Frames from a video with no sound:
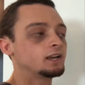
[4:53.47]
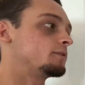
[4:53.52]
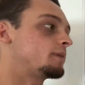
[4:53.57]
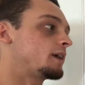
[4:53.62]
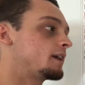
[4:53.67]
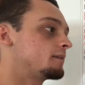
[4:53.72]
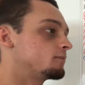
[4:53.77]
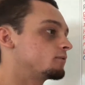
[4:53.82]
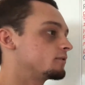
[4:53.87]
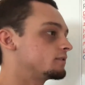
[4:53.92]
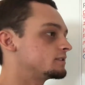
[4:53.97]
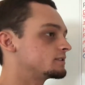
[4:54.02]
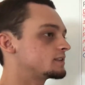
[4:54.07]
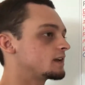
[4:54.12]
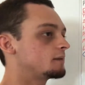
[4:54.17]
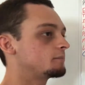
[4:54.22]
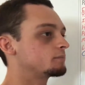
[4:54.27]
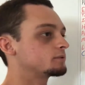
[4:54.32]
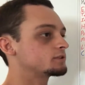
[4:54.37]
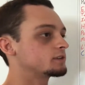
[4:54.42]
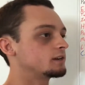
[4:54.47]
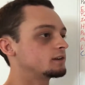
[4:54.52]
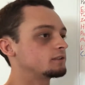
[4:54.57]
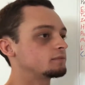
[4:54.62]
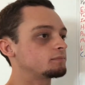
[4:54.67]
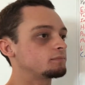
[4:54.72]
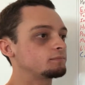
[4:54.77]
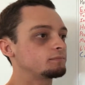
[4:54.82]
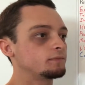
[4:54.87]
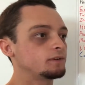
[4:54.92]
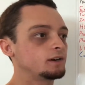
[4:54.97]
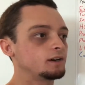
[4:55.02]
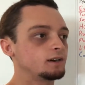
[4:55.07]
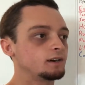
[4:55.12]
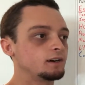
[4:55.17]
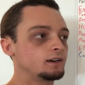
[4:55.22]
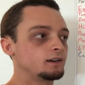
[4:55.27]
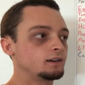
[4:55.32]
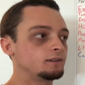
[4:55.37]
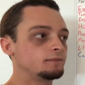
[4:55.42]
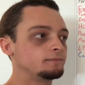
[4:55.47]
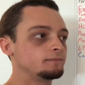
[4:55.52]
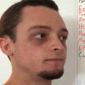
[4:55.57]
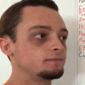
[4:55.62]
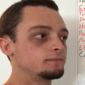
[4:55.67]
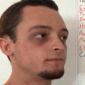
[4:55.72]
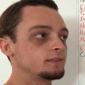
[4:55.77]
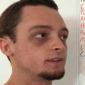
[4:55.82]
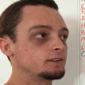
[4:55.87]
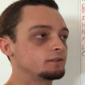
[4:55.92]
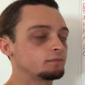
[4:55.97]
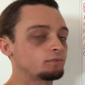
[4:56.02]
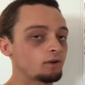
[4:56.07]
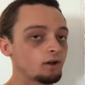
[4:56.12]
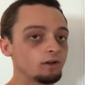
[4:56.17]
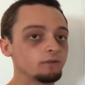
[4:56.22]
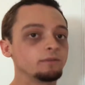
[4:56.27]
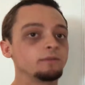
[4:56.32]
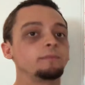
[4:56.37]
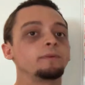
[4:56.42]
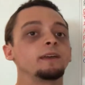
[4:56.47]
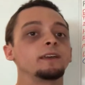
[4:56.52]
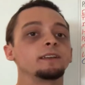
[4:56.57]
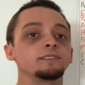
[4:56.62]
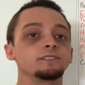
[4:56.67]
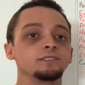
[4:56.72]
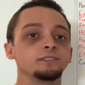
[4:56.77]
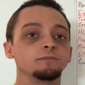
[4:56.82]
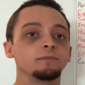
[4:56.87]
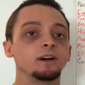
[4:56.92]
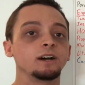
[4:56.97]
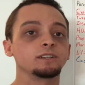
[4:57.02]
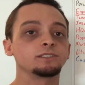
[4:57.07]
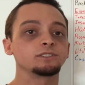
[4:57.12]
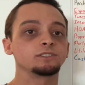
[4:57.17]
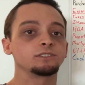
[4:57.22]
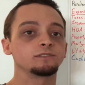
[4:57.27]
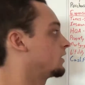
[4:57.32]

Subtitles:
You're paying more than 10% then you're probably paying too much.